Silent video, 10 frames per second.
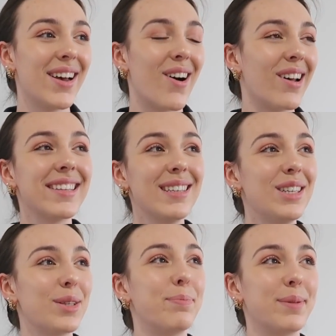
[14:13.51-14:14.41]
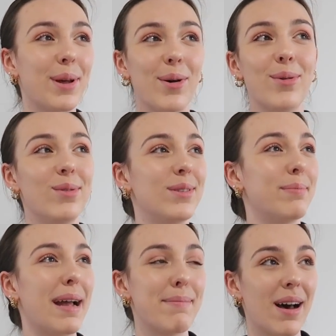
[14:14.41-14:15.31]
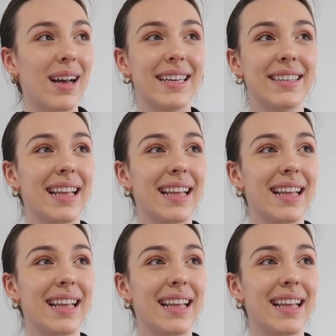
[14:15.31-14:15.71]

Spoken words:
honestly just blows my mind,